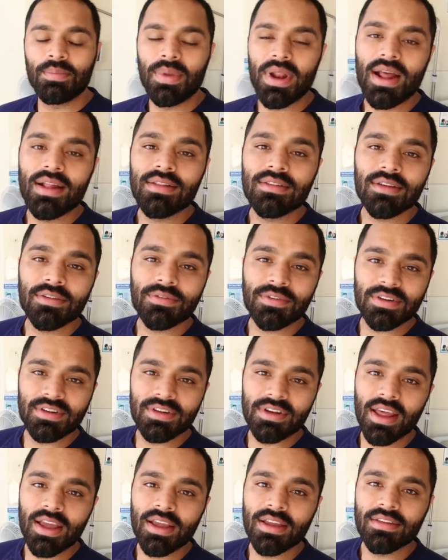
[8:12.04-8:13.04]
the plans are for
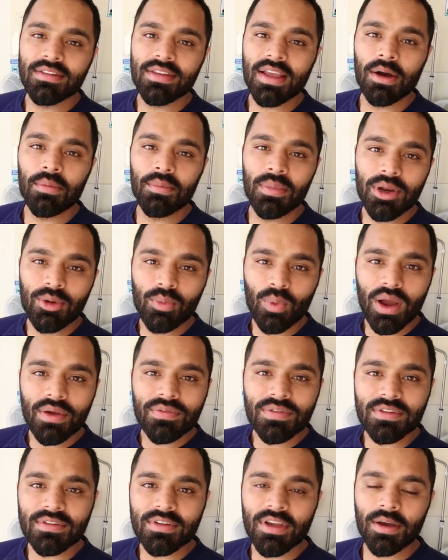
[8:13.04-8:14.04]
today is our
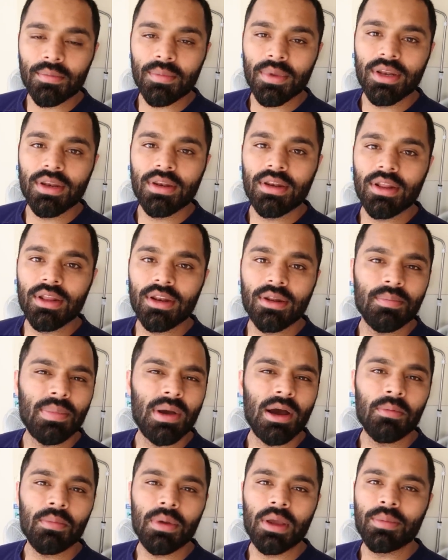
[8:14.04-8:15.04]
midwife has come in
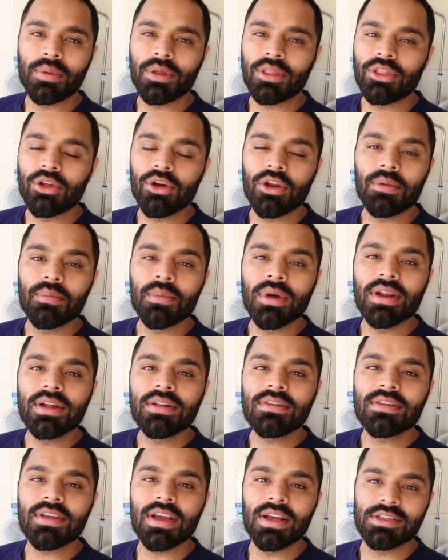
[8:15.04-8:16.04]
about maybe 30
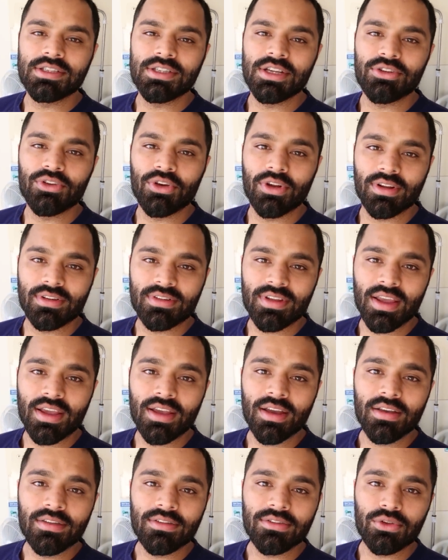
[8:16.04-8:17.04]
minutes and she's gonna
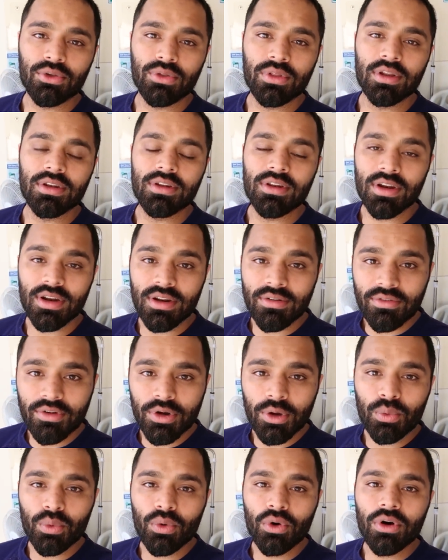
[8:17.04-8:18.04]
take us to the
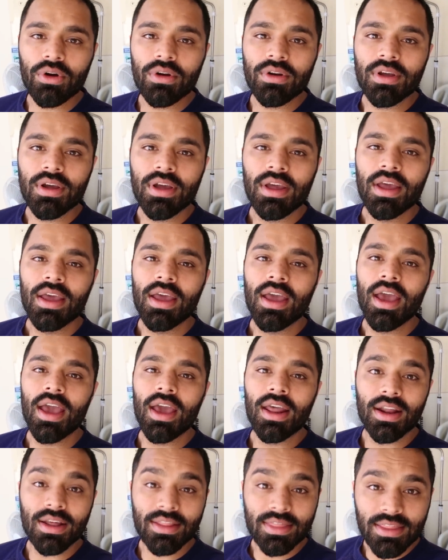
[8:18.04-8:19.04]
delivery ward.
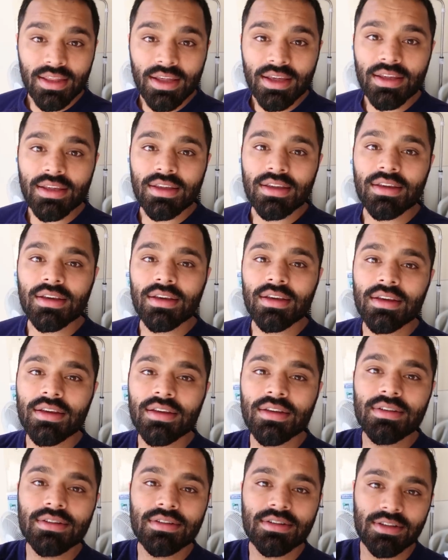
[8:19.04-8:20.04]
And I think
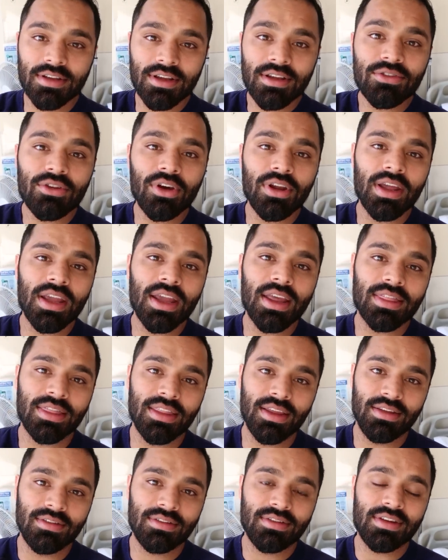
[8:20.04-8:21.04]
she's gonna get
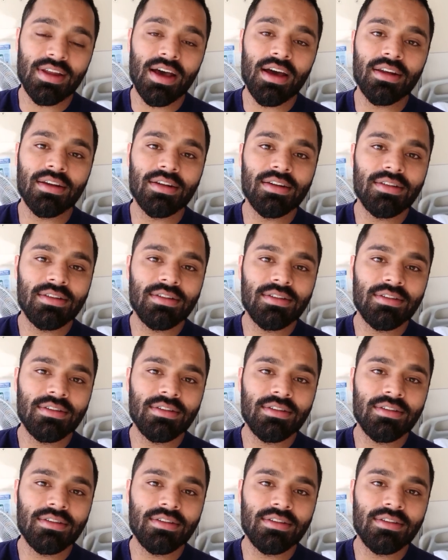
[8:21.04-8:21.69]
things started.